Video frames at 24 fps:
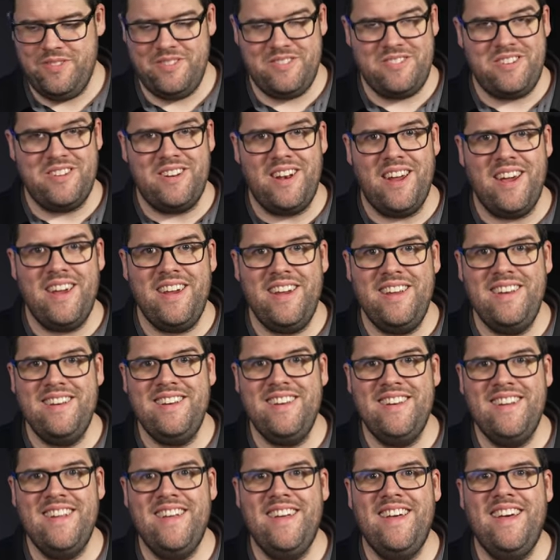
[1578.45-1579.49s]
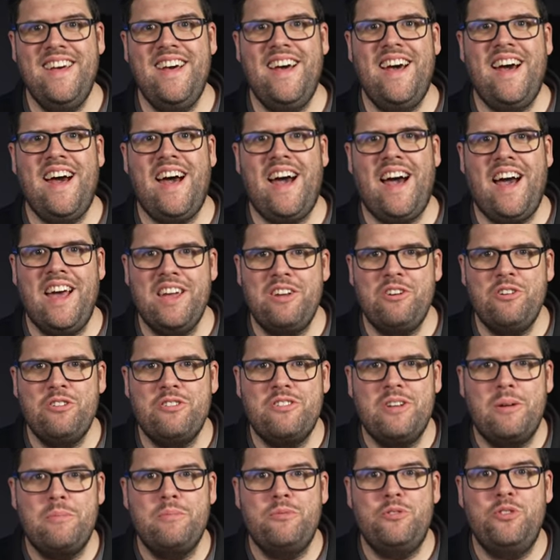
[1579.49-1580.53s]
Tonight, I cooked
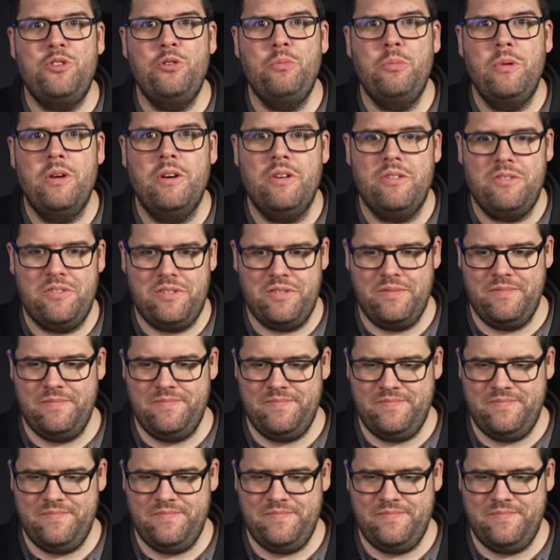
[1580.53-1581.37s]
up two meals.